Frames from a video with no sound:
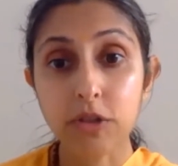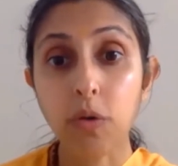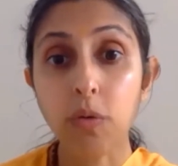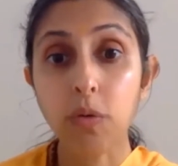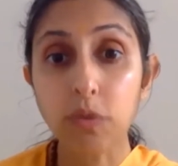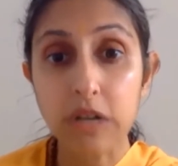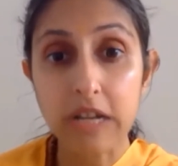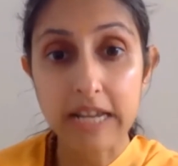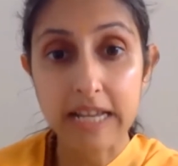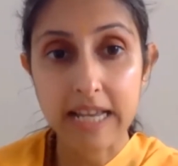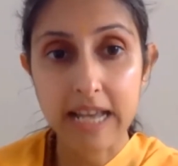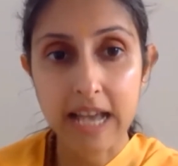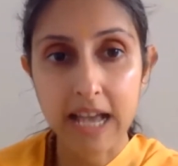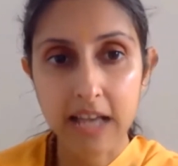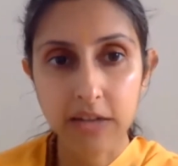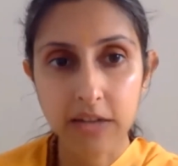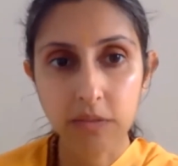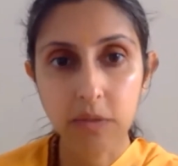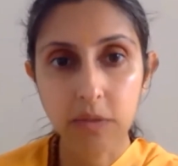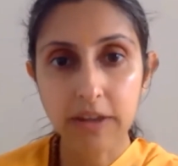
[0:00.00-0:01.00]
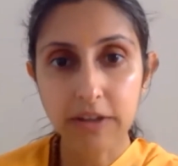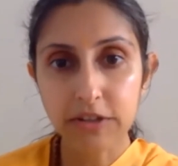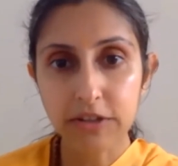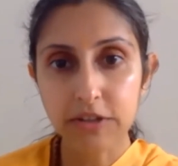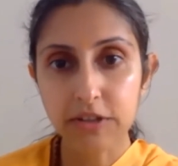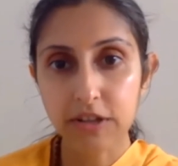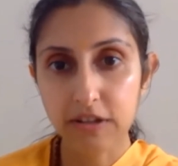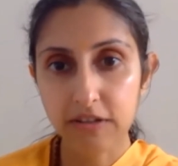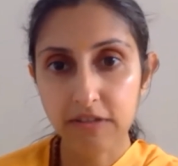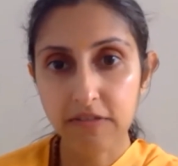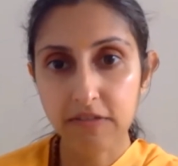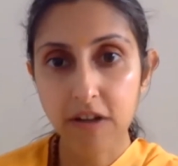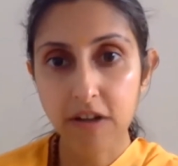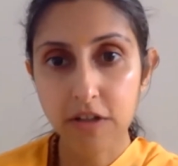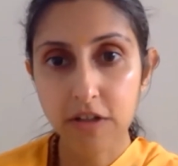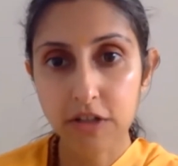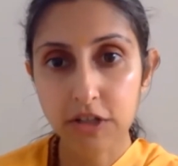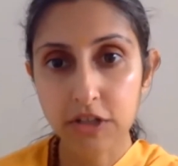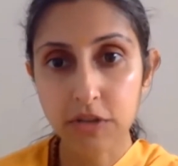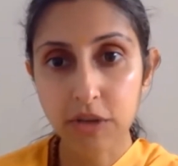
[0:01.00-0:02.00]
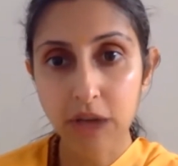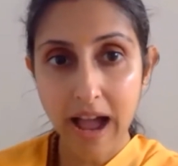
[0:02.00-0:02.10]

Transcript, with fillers: only and went to their father to